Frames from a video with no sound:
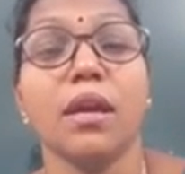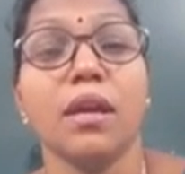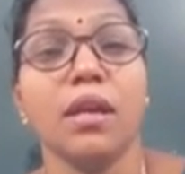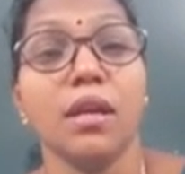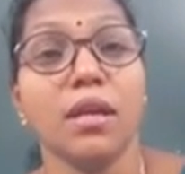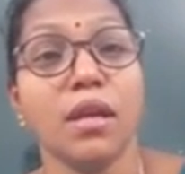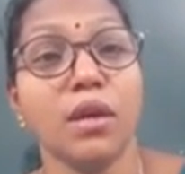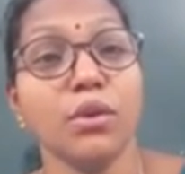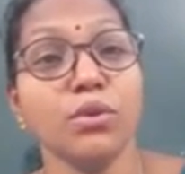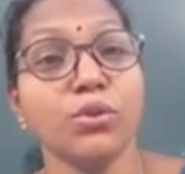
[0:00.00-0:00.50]

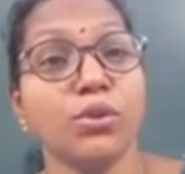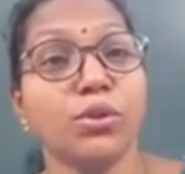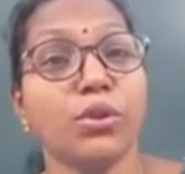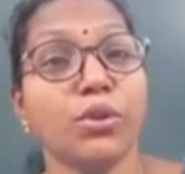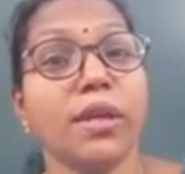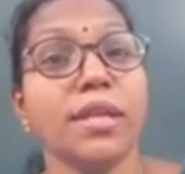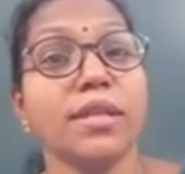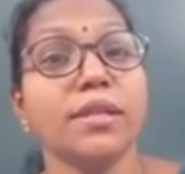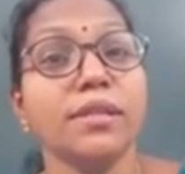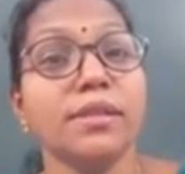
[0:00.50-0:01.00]
Now
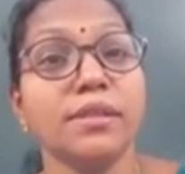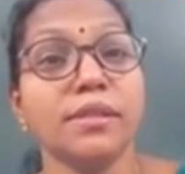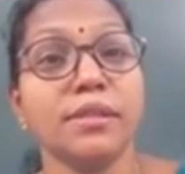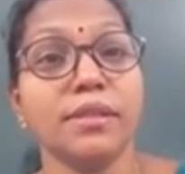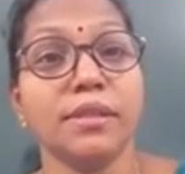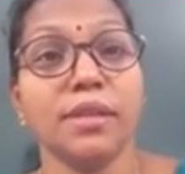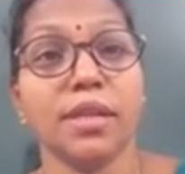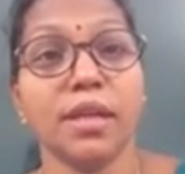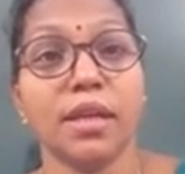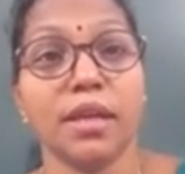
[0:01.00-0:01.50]
students,
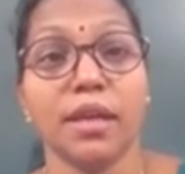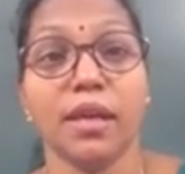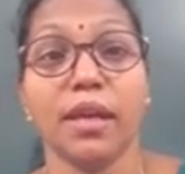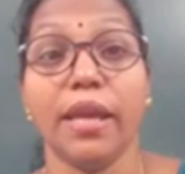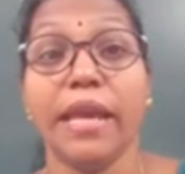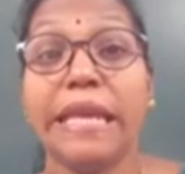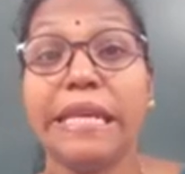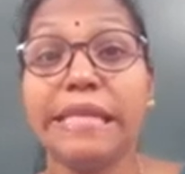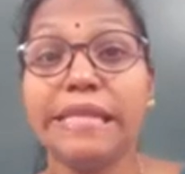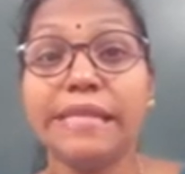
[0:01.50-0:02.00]
the
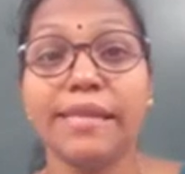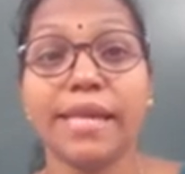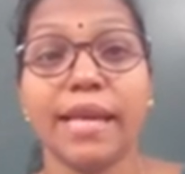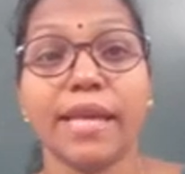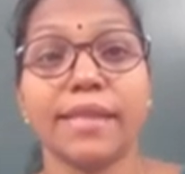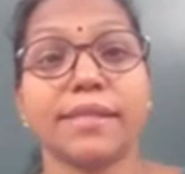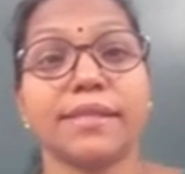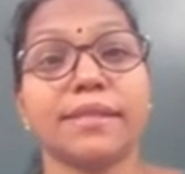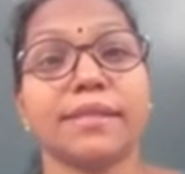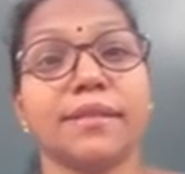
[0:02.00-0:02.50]

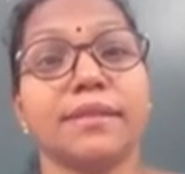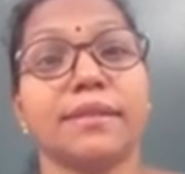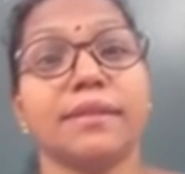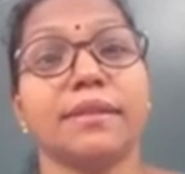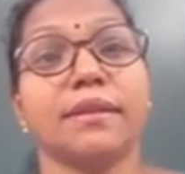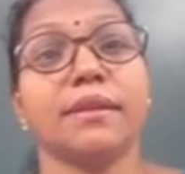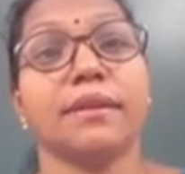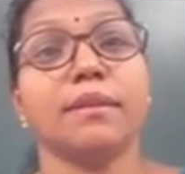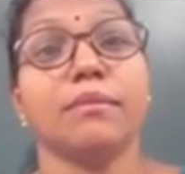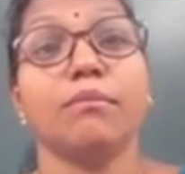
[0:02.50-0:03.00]
insects.
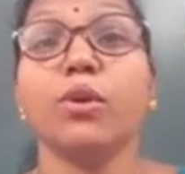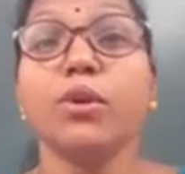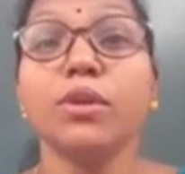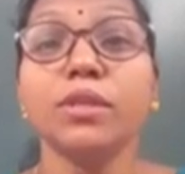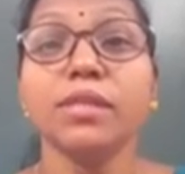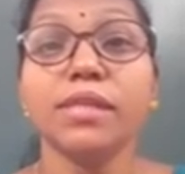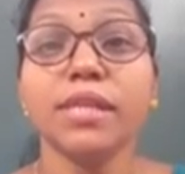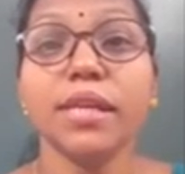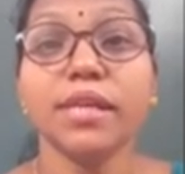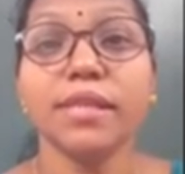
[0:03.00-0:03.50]

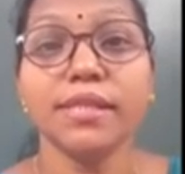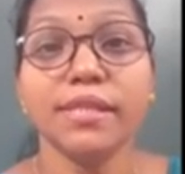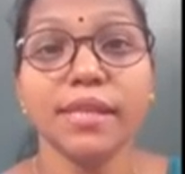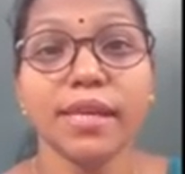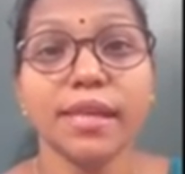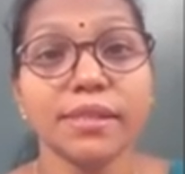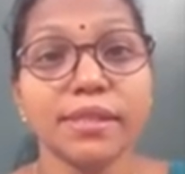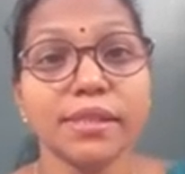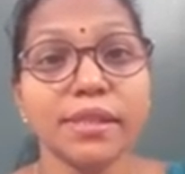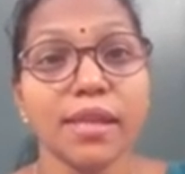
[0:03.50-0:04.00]
Most
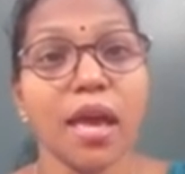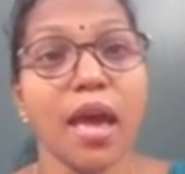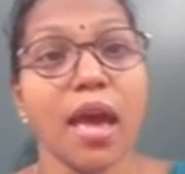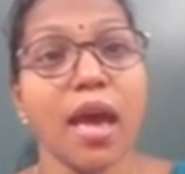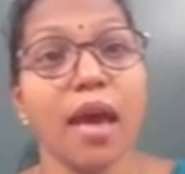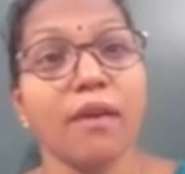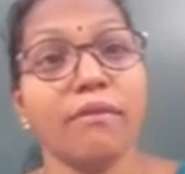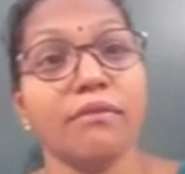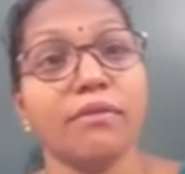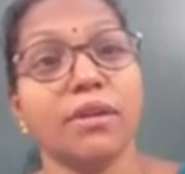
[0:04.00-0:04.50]
insects
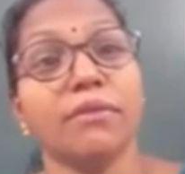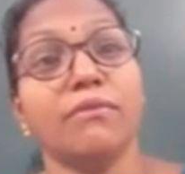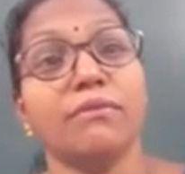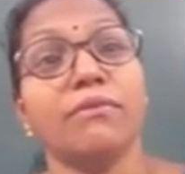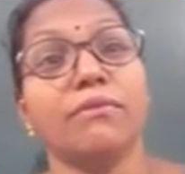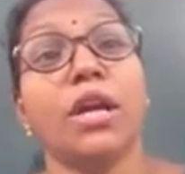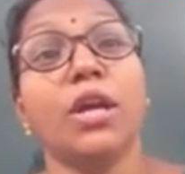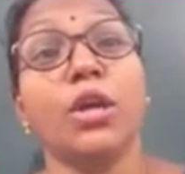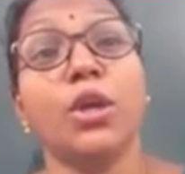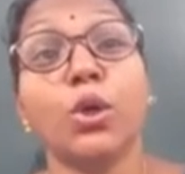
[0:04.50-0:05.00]
have
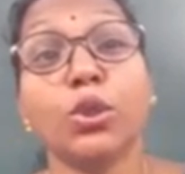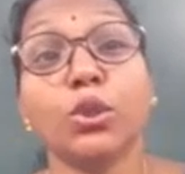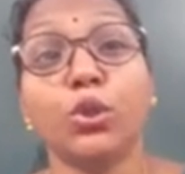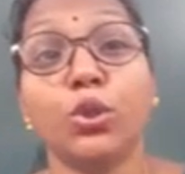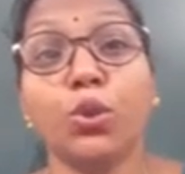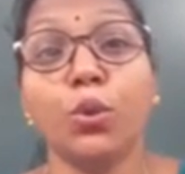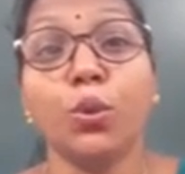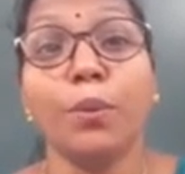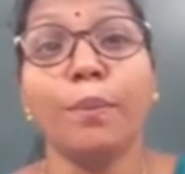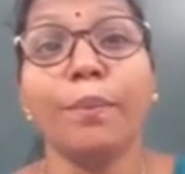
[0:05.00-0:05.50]
one or
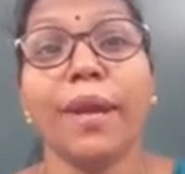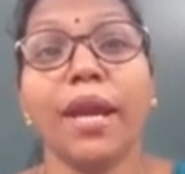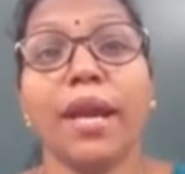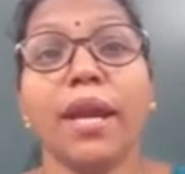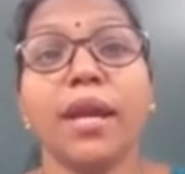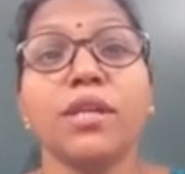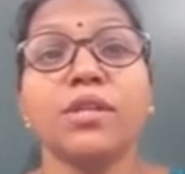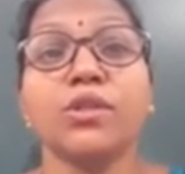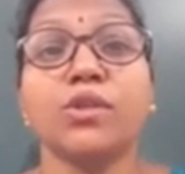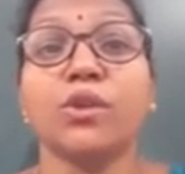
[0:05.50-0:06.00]
two
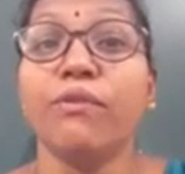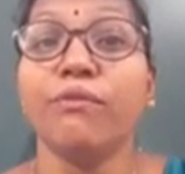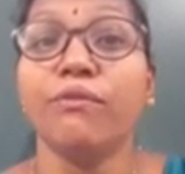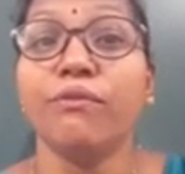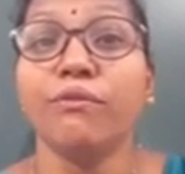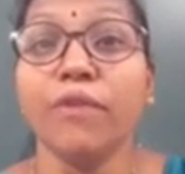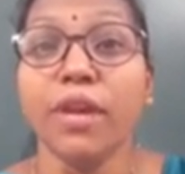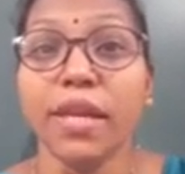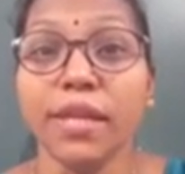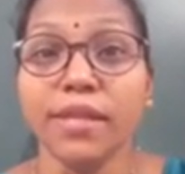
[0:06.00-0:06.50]
pairs
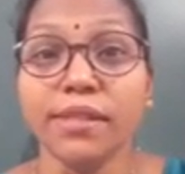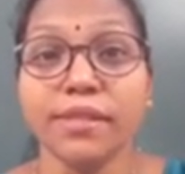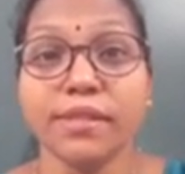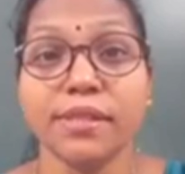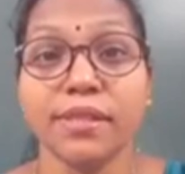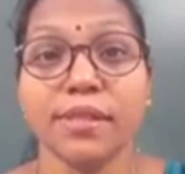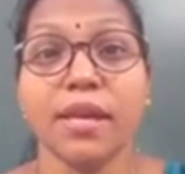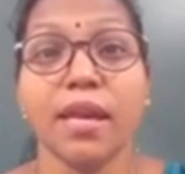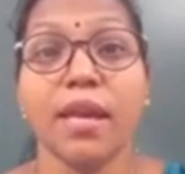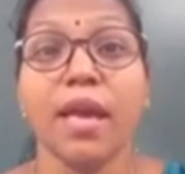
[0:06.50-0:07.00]
of
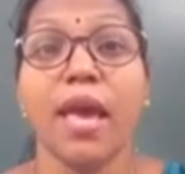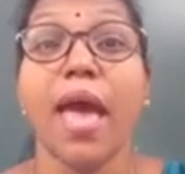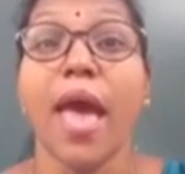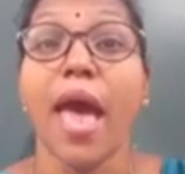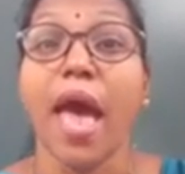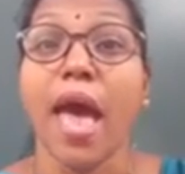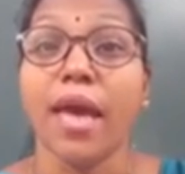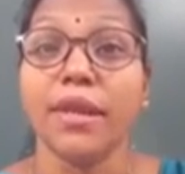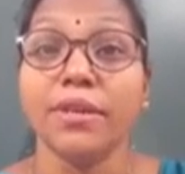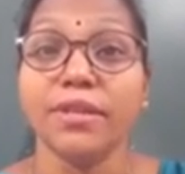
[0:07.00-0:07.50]
wings
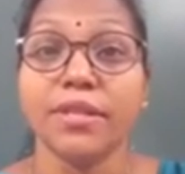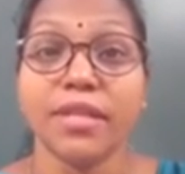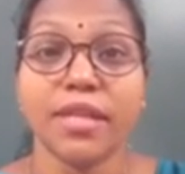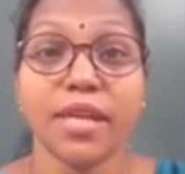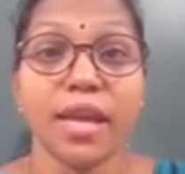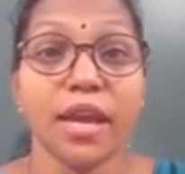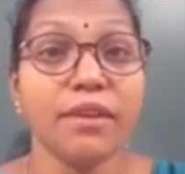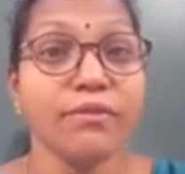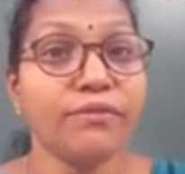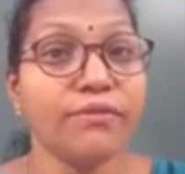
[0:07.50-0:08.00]
and
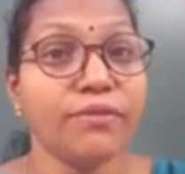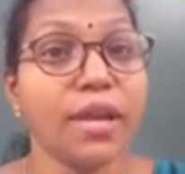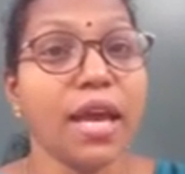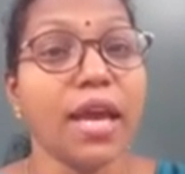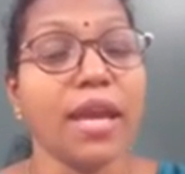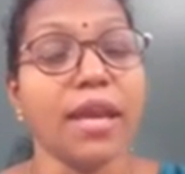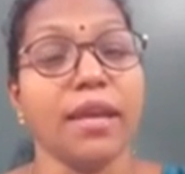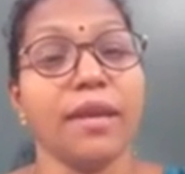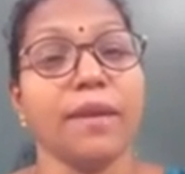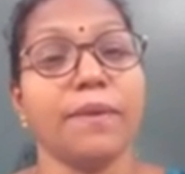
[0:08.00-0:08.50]
can
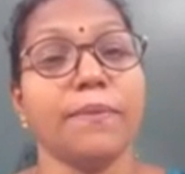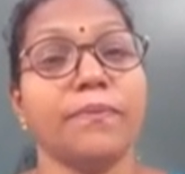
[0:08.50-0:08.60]
fly.